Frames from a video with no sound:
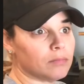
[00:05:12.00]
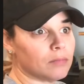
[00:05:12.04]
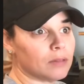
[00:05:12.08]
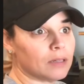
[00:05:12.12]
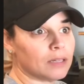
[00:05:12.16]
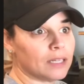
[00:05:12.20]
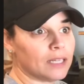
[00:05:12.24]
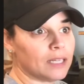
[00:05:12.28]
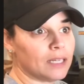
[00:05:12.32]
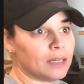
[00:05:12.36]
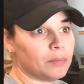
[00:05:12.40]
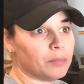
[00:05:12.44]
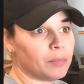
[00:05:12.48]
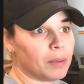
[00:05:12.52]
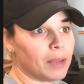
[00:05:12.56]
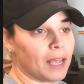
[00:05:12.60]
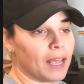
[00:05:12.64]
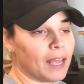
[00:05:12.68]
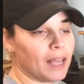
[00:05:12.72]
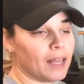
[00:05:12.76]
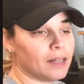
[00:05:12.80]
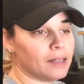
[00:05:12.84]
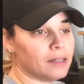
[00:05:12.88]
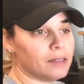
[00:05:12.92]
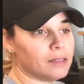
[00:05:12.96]
clean
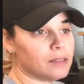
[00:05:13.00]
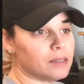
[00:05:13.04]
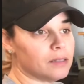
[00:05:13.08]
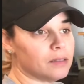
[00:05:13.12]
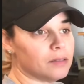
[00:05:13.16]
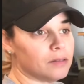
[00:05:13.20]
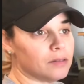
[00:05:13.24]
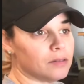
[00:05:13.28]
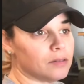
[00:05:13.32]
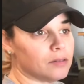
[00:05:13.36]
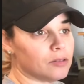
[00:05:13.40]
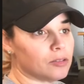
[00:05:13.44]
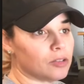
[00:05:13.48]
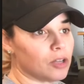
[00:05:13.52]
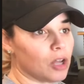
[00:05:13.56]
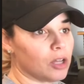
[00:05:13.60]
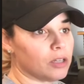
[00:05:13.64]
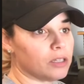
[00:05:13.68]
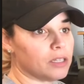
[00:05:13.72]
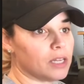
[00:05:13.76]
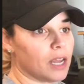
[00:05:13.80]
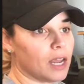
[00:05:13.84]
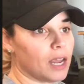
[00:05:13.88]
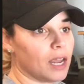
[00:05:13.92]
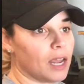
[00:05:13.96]
pans and
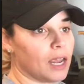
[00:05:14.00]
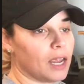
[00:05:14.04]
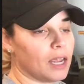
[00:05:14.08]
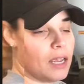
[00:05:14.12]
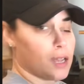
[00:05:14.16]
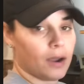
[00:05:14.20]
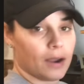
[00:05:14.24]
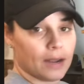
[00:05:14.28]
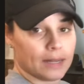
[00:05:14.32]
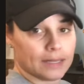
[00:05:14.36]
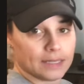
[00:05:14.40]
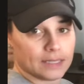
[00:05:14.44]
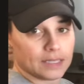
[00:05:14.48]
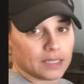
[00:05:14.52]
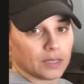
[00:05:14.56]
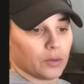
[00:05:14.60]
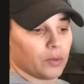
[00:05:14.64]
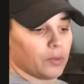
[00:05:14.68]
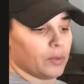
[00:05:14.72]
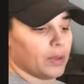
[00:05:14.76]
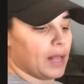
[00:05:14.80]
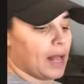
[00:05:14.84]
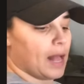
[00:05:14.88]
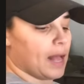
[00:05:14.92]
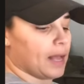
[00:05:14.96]
saute. All right, let's see
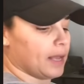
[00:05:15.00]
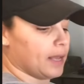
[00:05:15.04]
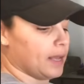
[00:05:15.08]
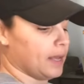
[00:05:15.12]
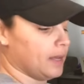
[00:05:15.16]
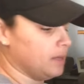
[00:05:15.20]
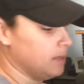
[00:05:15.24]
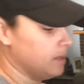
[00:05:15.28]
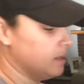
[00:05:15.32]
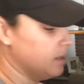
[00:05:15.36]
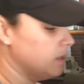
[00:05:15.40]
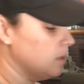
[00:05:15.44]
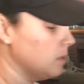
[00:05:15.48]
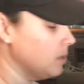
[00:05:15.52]
what we got, guys.